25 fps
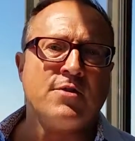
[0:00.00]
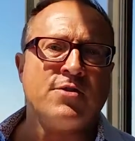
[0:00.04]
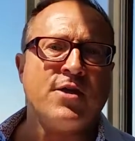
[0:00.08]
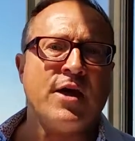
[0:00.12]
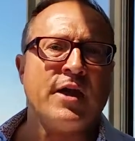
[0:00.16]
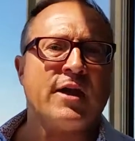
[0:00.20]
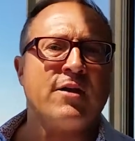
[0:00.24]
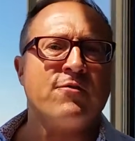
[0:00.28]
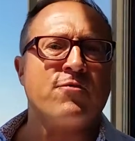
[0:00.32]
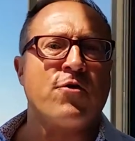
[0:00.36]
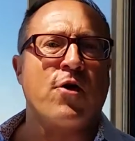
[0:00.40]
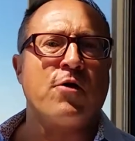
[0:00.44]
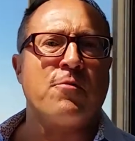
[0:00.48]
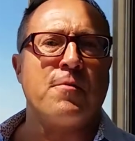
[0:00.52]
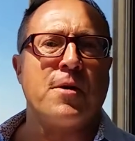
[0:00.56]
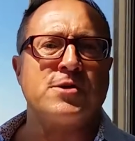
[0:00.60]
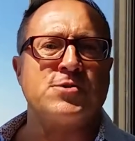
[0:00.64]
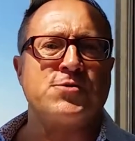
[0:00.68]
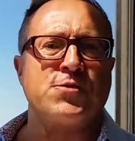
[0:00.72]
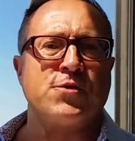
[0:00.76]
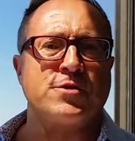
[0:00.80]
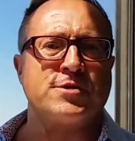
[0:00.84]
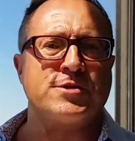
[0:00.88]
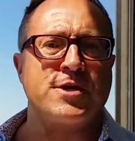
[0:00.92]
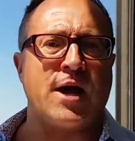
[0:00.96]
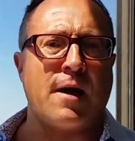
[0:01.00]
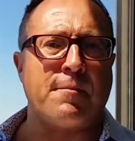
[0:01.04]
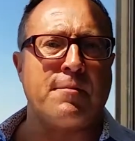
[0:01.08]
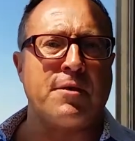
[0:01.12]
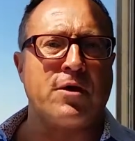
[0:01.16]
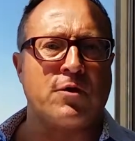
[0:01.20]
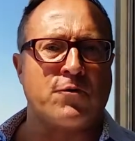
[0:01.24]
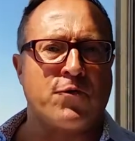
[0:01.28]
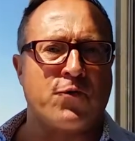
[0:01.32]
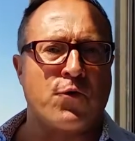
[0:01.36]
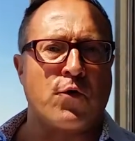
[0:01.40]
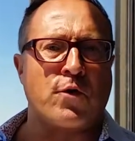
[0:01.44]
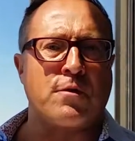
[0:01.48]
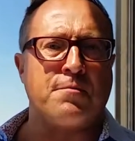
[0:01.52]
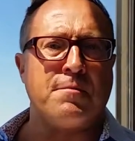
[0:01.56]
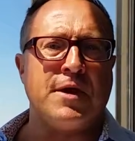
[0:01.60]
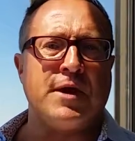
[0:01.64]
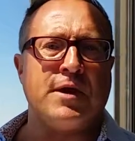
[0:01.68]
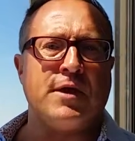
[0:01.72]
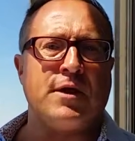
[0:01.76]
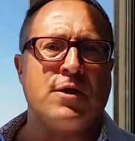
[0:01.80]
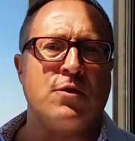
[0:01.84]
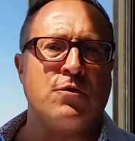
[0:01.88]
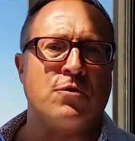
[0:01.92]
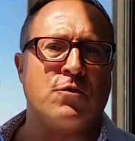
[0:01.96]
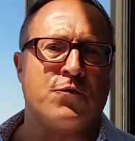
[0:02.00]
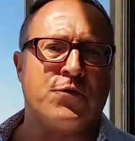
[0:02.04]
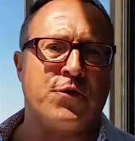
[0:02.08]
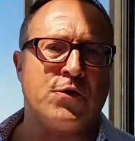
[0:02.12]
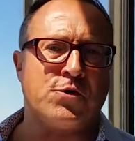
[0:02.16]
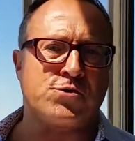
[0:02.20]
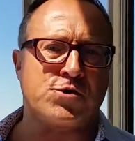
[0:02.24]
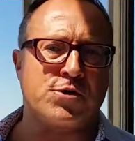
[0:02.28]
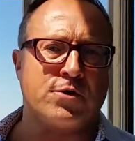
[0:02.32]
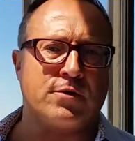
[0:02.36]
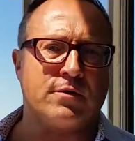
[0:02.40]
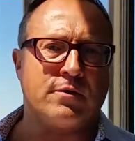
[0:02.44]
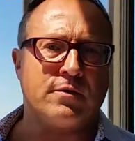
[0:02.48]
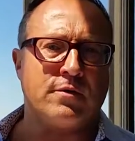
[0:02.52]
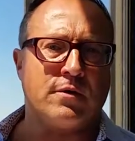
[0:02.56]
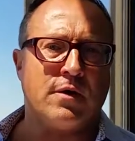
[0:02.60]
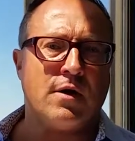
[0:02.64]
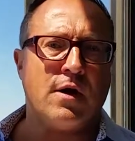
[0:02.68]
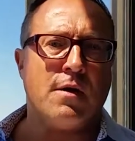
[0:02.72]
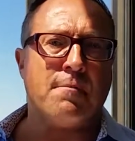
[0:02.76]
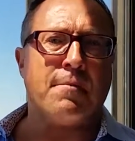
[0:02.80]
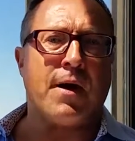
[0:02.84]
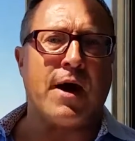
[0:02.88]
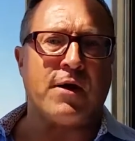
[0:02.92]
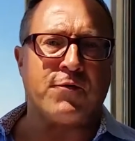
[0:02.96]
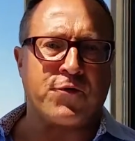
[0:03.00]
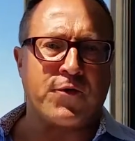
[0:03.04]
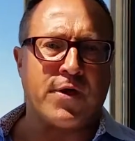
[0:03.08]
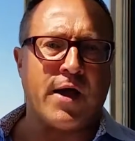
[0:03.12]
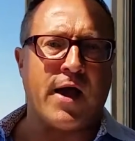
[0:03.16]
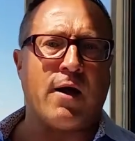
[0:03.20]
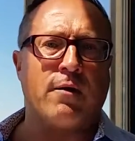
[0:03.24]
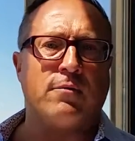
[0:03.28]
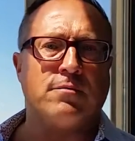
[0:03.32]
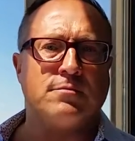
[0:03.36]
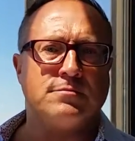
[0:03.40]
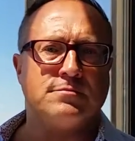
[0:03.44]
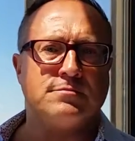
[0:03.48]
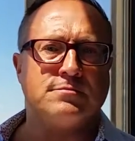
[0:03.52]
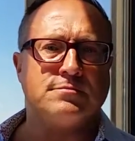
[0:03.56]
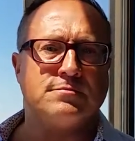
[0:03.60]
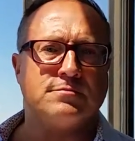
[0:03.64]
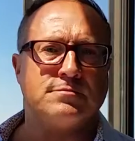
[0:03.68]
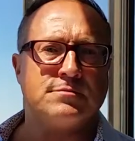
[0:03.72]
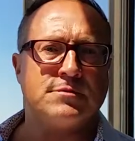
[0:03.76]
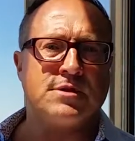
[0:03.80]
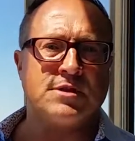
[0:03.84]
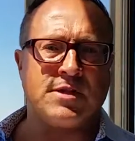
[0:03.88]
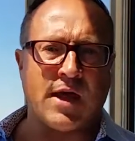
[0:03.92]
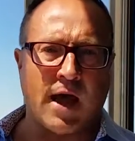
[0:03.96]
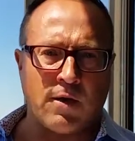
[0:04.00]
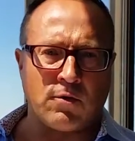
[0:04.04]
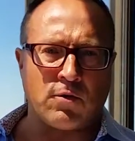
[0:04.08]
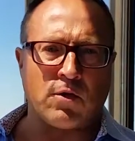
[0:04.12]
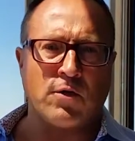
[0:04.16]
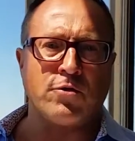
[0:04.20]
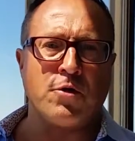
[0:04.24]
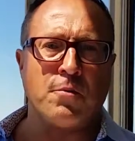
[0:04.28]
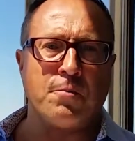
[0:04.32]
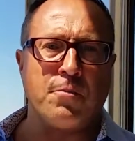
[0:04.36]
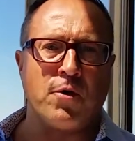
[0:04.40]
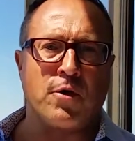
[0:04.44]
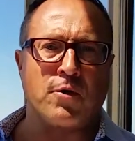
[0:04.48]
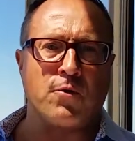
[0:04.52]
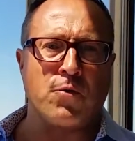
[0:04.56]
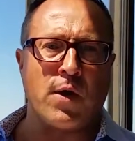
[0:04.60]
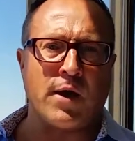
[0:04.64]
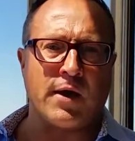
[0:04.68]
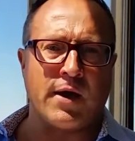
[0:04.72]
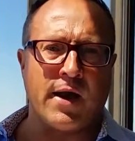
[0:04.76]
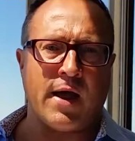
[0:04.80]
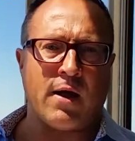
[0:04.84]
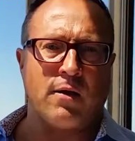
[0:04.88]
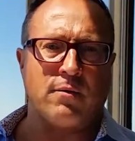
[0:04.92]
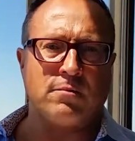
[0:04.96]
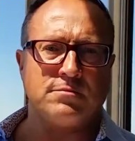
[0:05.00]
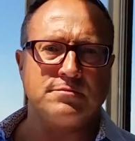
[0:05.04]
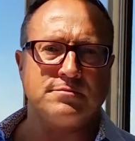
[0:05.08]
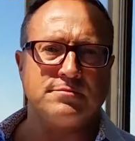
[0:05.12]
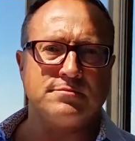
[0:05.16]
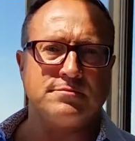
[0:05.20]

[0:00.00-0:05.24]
Thank you very much for your time. I look forward to meeting you in the future. Bye for now. Download the book right now.